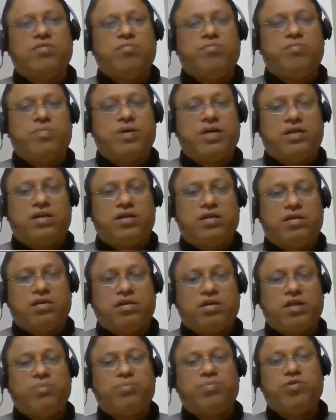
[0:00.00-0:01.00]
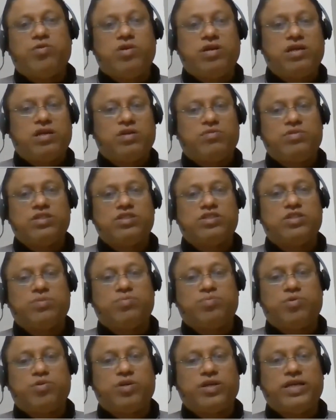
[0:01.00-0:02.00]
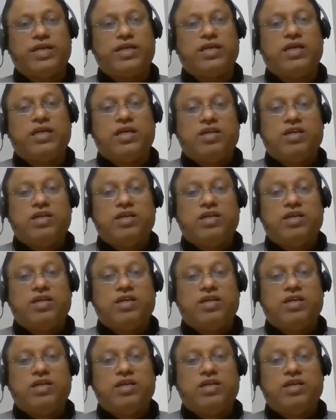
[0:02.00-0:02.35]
But repo and reverse repo rate,